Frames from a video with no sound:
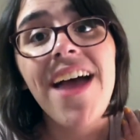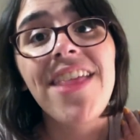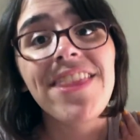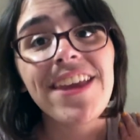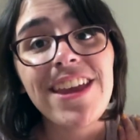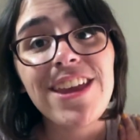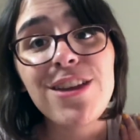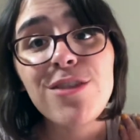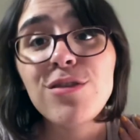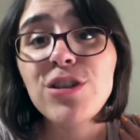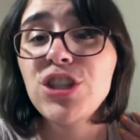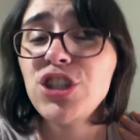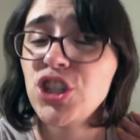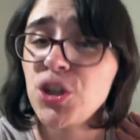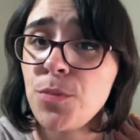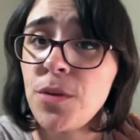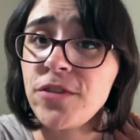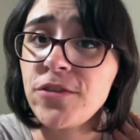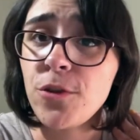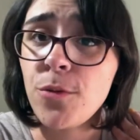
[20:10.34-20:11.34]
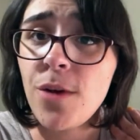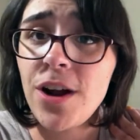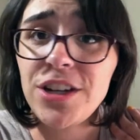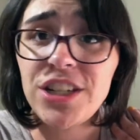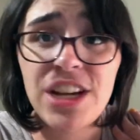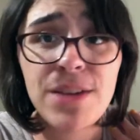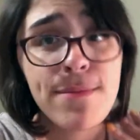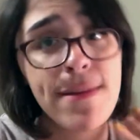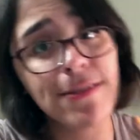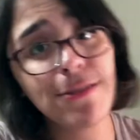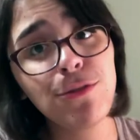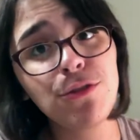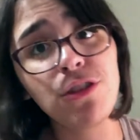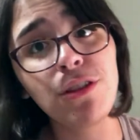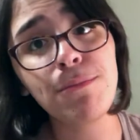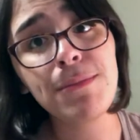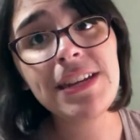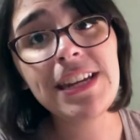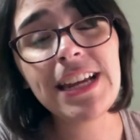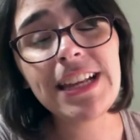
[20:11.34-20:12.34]
Thank you so much for watching. My
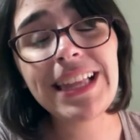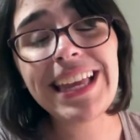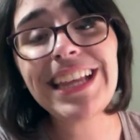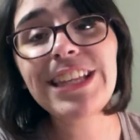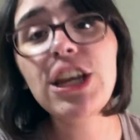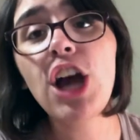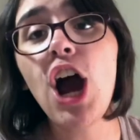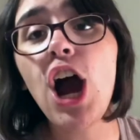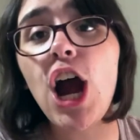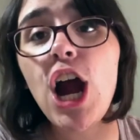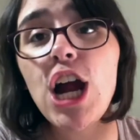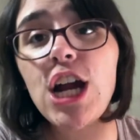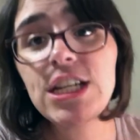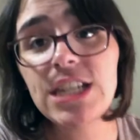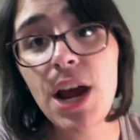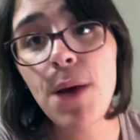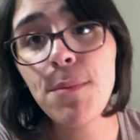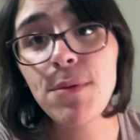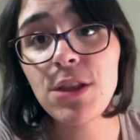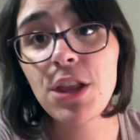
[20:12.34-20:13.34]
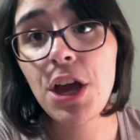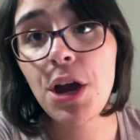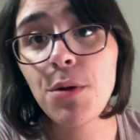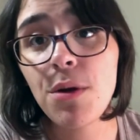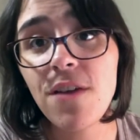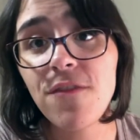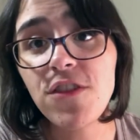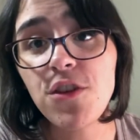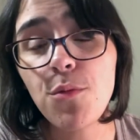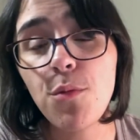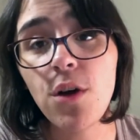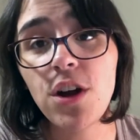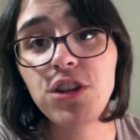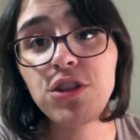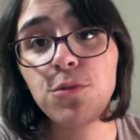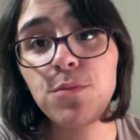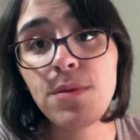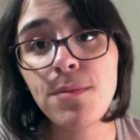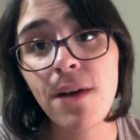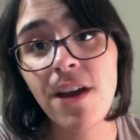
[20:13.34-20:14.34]
social media links are down below if you want
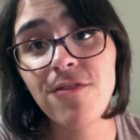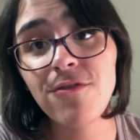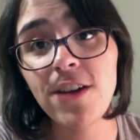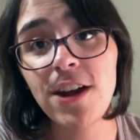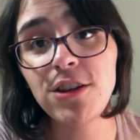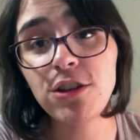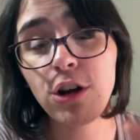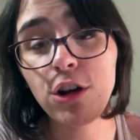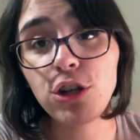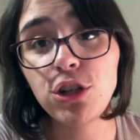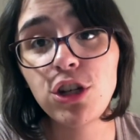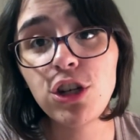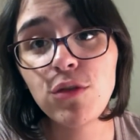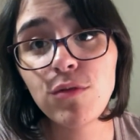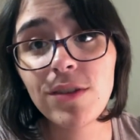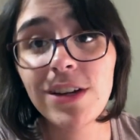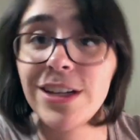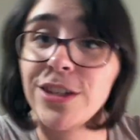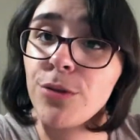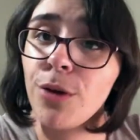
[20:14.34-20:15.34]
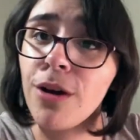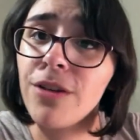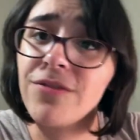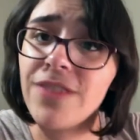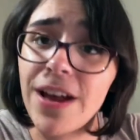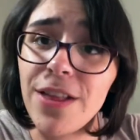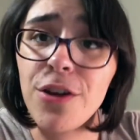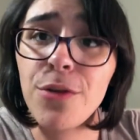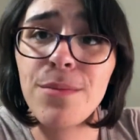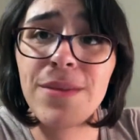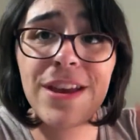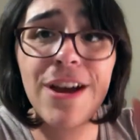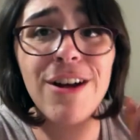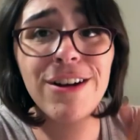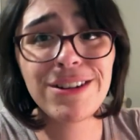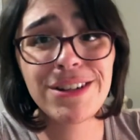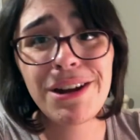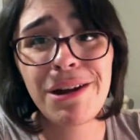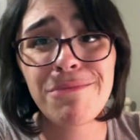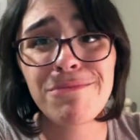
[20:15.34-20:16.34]
to be my friend on Goodreads or follow me
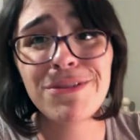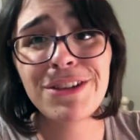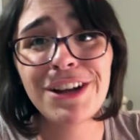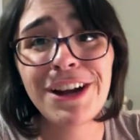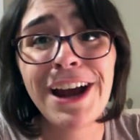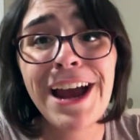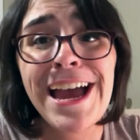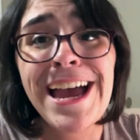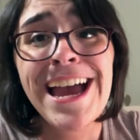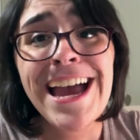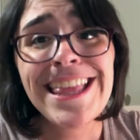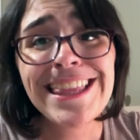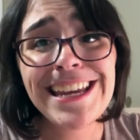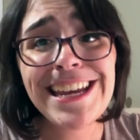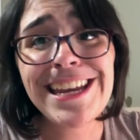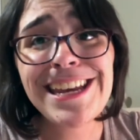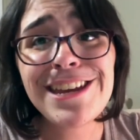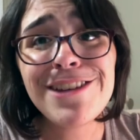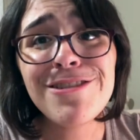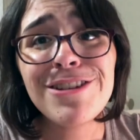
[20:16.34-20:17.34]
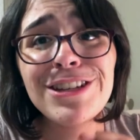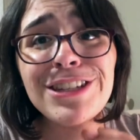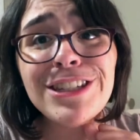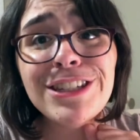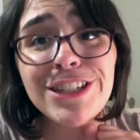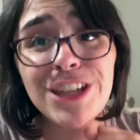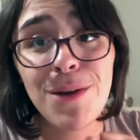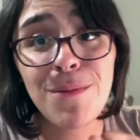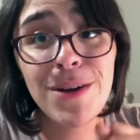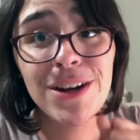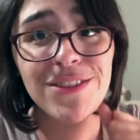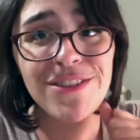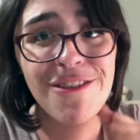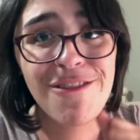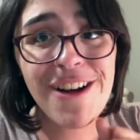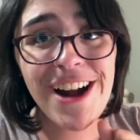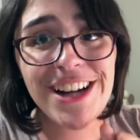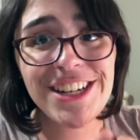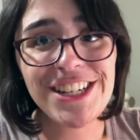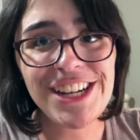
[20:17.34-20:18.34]
on Tumblr. Thank you so much for
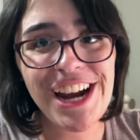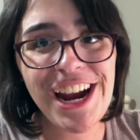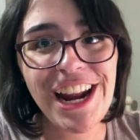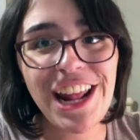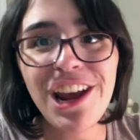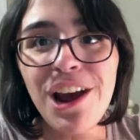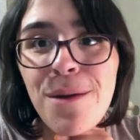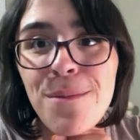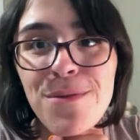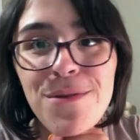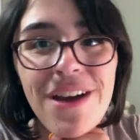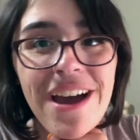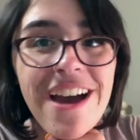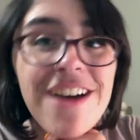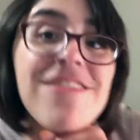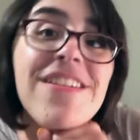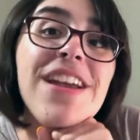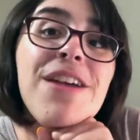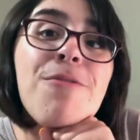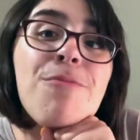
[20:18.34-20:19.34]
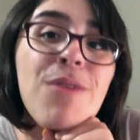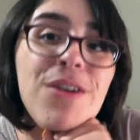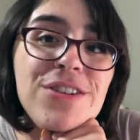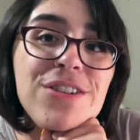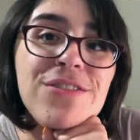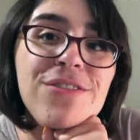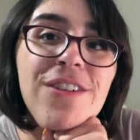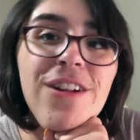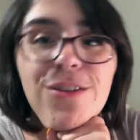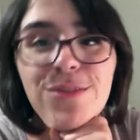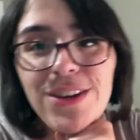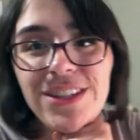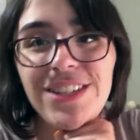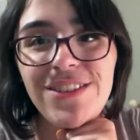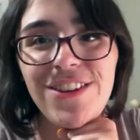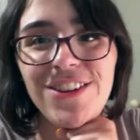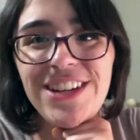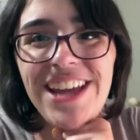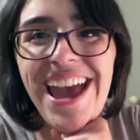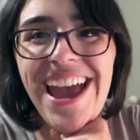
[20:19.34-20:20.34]
watching, and I hope you have a wonderful rest
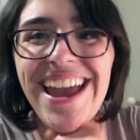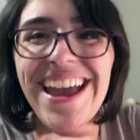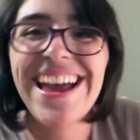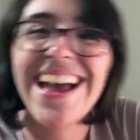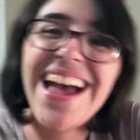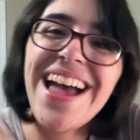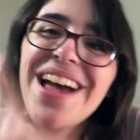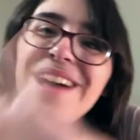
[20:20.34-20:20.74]
of your day.